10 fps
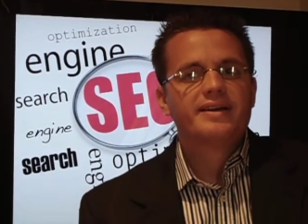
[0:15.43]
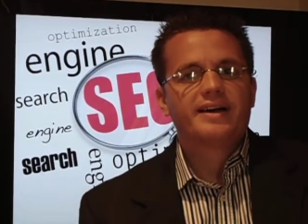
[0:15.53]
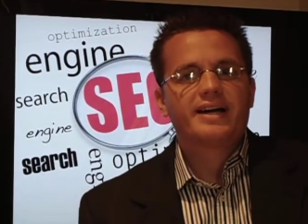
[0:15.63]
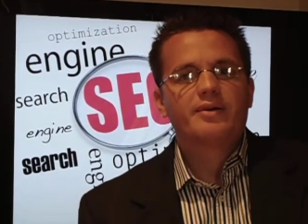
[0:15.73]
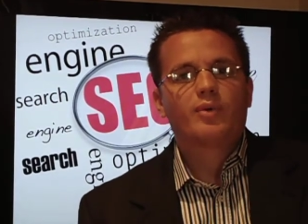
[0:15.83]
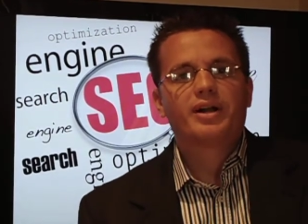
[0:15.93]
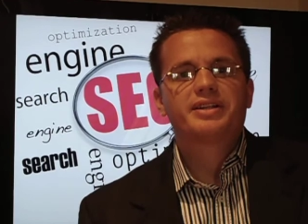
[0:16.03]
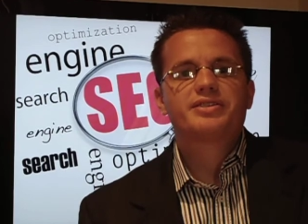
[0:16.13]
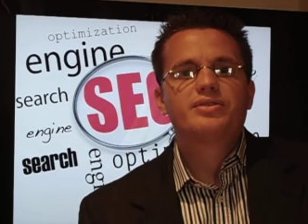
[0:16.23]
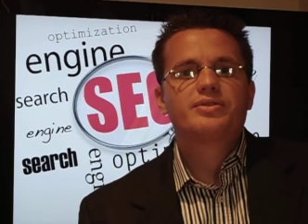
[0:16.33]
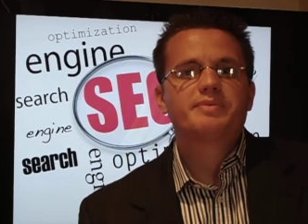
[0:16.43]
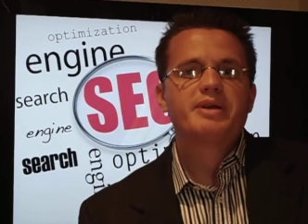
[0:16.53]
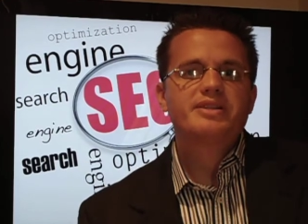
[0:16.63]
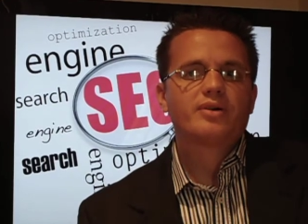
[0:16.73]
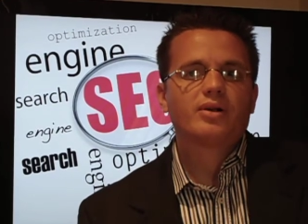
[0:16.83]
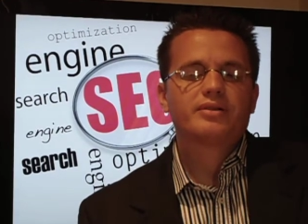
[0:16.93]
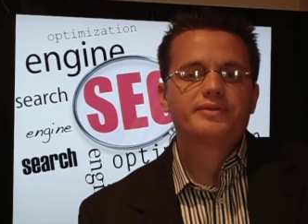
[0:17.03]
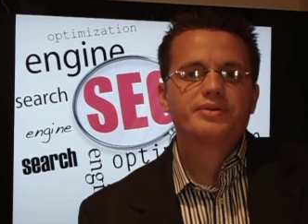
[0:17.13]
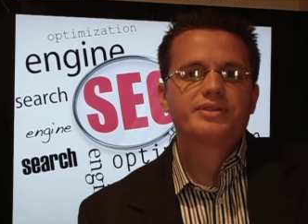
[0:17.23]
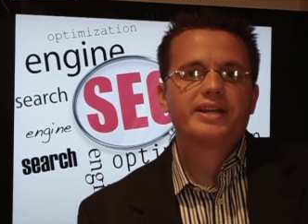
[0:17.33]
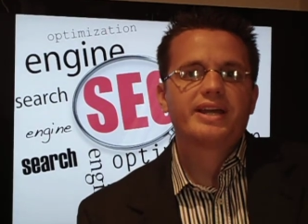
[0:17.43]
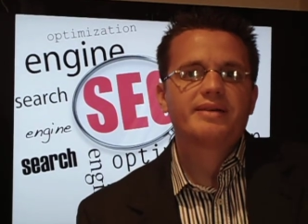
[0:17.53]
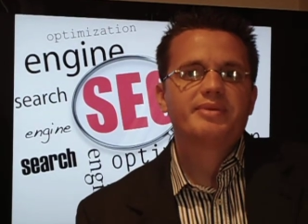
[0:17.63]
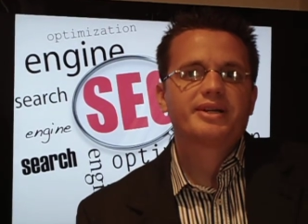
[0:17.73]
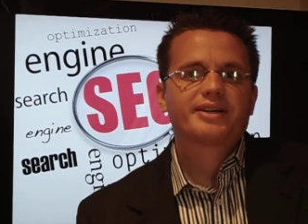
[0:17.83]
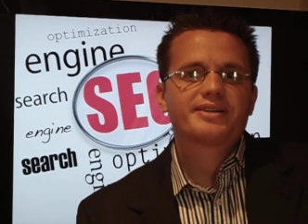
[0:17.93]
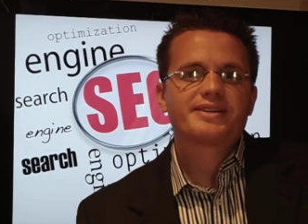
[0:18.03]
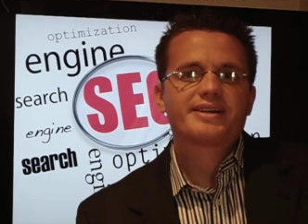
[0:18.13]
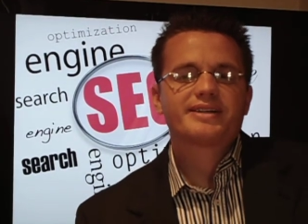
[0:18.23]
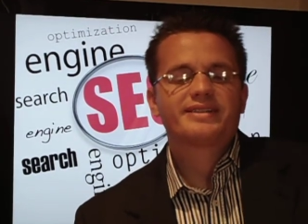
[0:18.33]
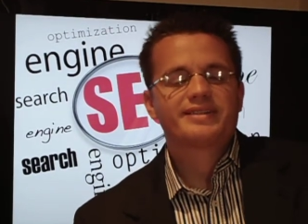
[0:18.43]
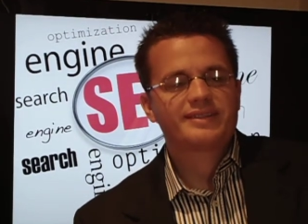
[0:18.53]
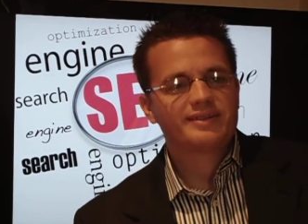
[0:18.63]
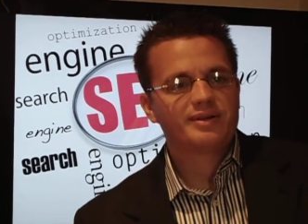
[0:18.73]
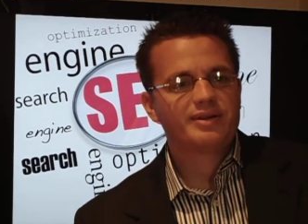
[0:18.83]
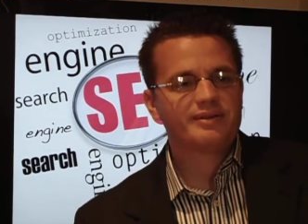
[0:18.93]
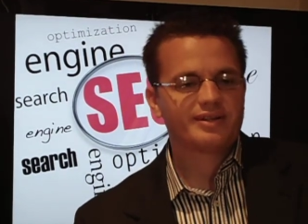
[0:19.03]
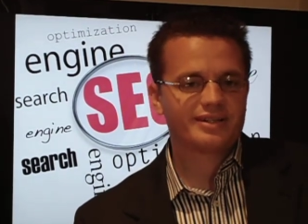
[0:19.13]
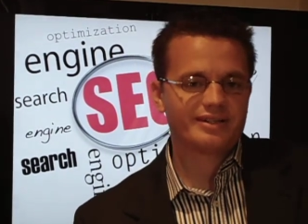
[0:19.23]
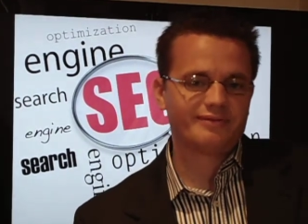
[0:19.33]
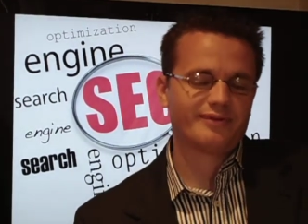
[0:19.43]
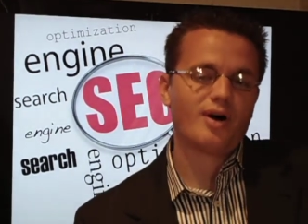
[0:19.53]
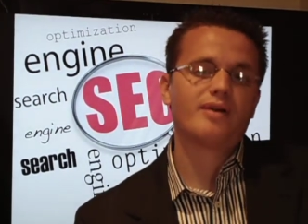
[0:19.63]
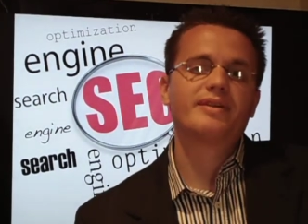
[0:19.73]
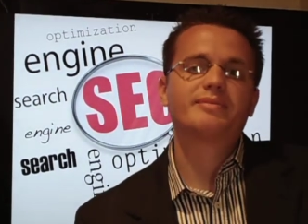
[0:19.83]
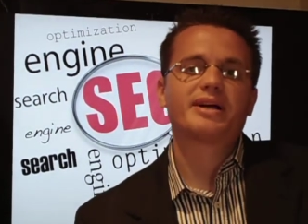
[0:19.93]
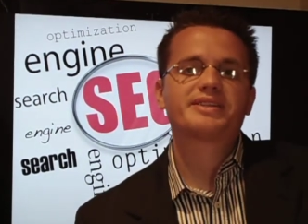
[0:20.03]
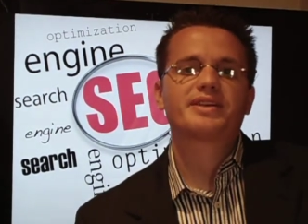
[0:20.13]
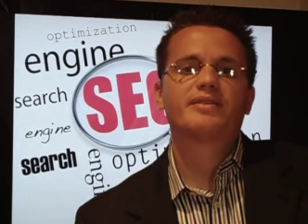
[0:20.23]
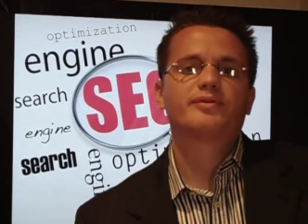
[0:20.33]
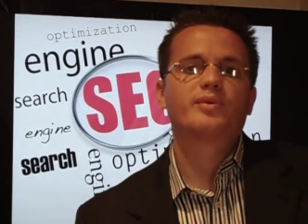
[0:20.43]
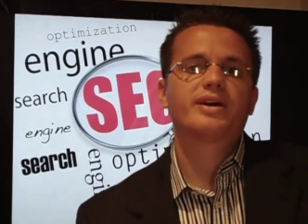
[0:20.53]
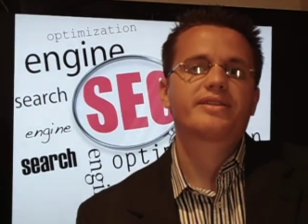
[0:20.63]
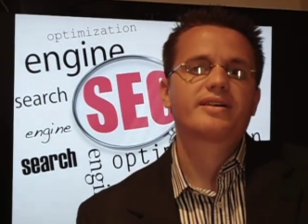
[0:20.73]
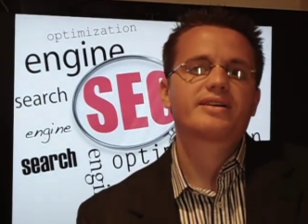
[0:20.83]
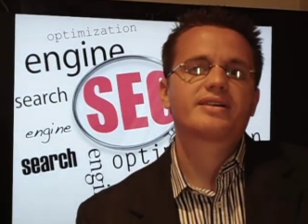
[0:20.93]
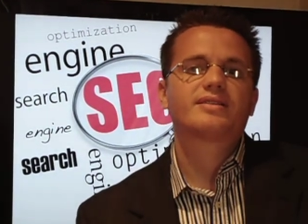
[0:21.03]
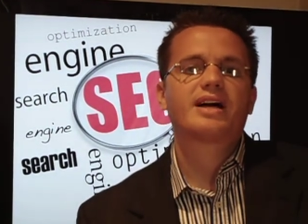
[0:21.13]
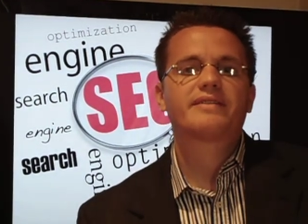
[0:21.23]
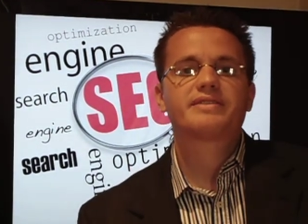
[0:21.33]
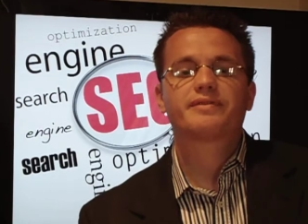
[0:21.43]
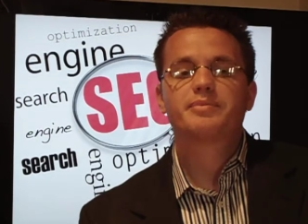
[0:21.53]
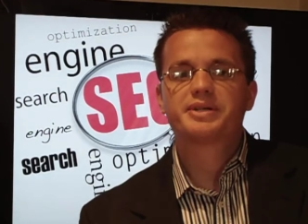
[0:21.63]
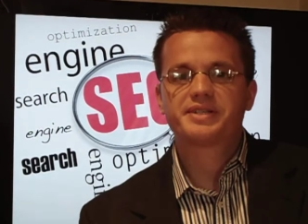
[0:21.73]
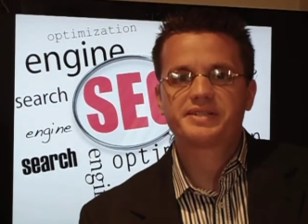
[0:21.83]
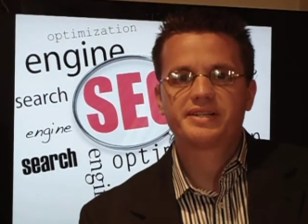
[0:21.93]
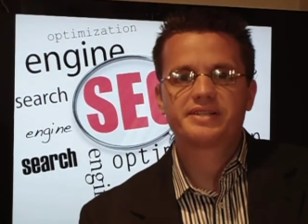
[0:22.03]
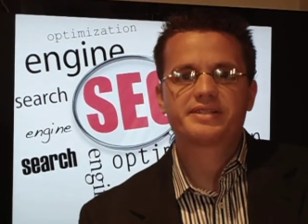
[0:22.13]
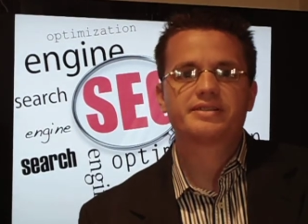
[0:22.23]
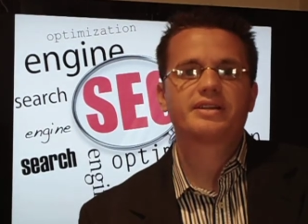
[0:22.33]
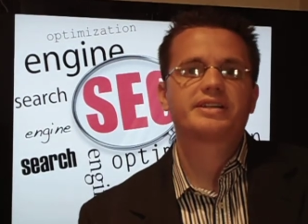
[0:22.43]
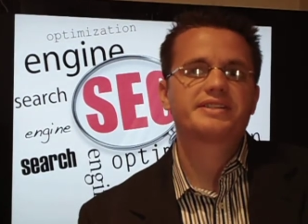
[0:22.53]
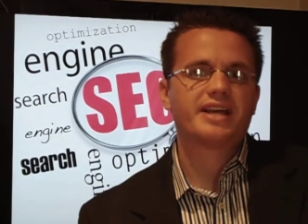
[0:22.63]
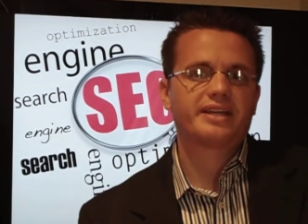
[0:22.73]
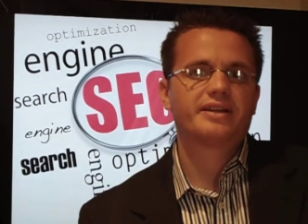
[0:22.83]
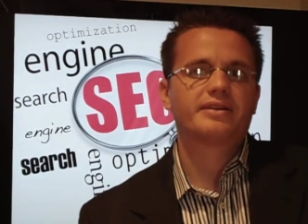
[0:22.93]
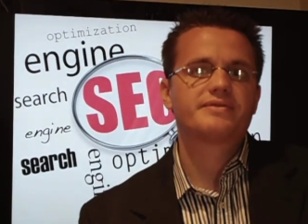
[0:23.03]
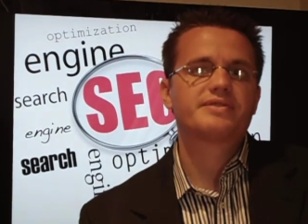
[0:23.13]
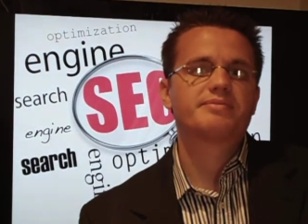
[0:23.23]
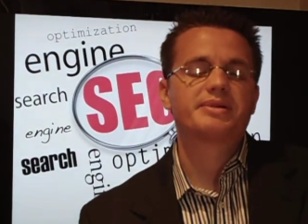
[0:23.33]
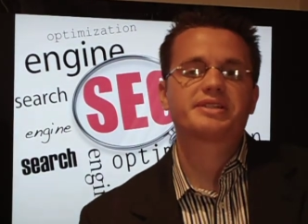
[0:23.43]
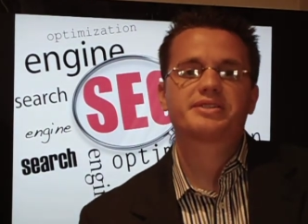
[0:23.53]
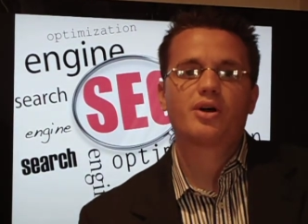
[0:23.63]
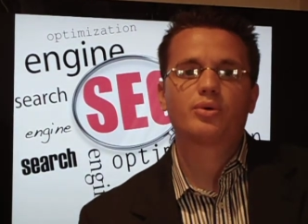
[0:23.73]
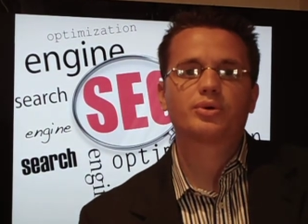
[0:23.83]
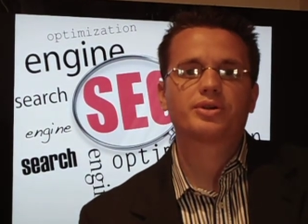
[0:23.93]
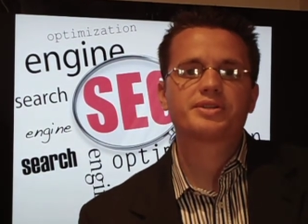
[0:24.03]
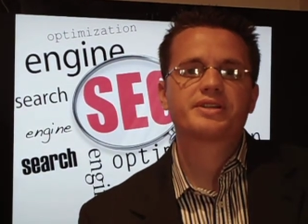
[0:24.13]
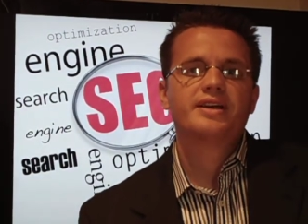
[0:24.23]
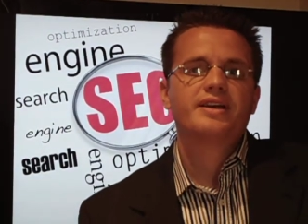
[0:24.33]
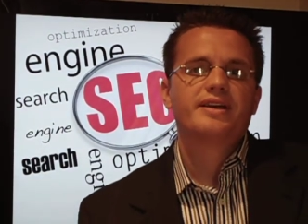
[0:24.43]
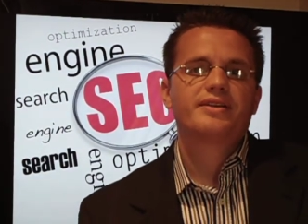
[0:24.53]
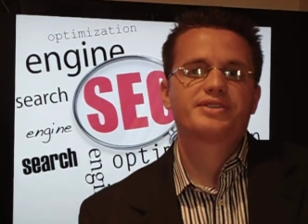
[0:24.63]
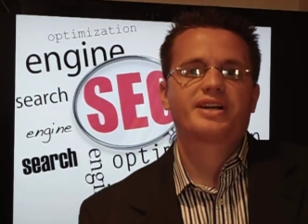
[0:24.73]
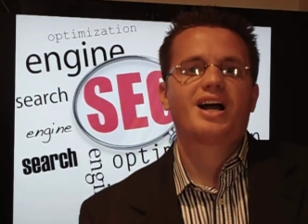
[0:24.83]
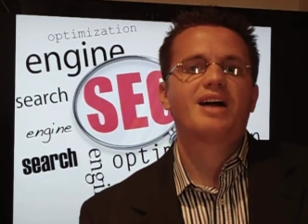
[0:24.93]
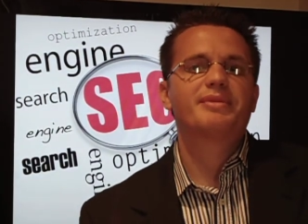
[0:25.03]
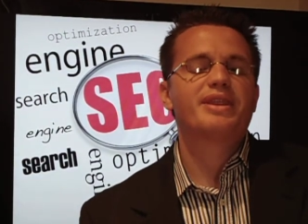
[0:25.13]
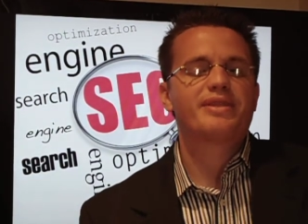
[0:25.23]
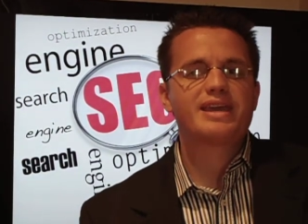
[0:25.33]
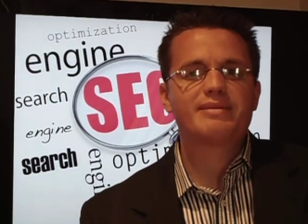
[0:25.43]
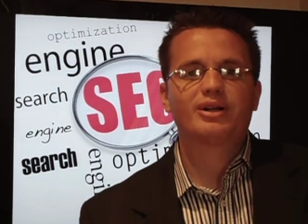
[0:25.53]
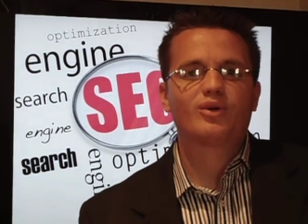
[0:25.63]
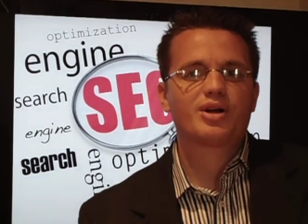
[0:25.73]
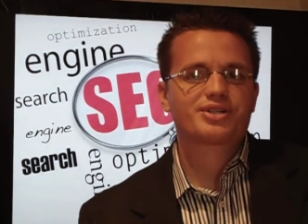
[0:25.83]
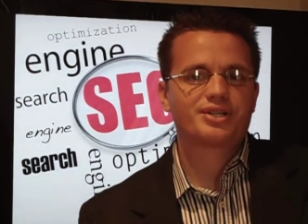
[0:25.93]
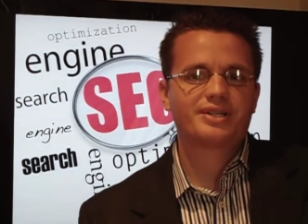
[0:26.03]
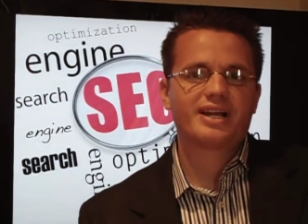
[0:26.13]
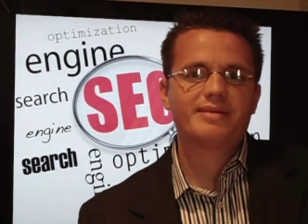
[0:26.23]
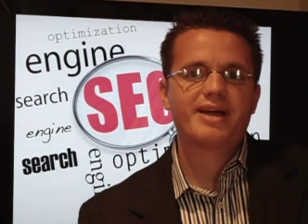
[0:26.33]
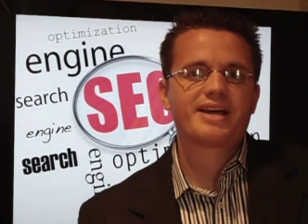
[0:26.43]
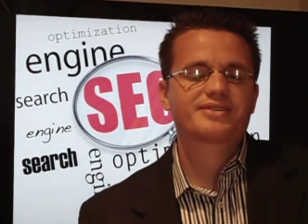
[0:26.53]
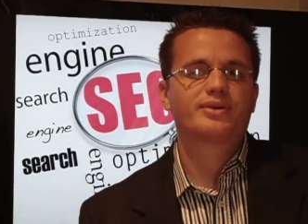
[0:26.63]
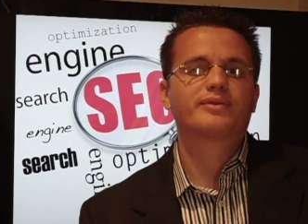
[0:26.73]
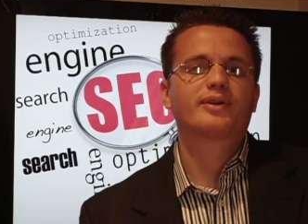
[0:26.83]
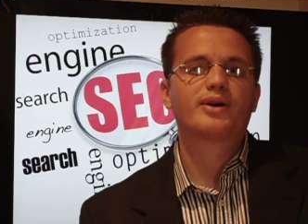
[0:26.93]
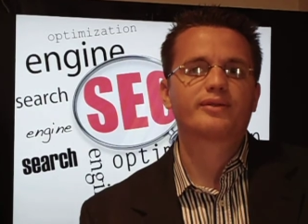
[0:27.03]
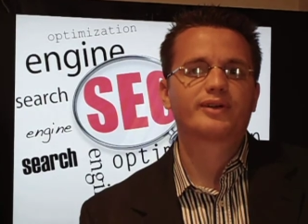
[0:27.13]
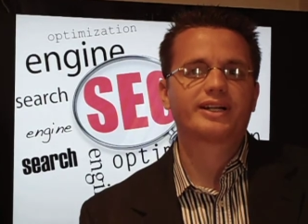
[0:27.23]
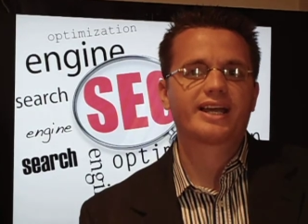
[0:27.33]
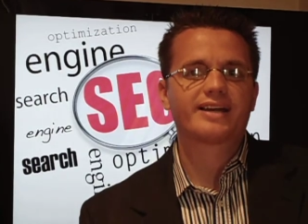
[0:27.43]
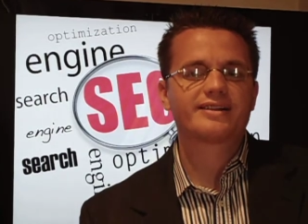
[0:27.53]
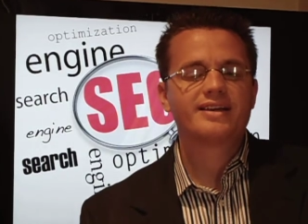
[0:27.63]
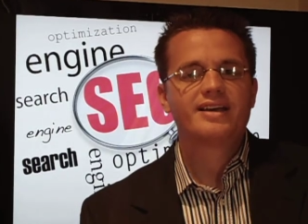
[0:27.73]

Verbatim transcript: I wanted to speak to all of you today because I, involving myself with uh, a lot of different businesses and executives and business owners, there's a common theme and question that I'm asked over and over again.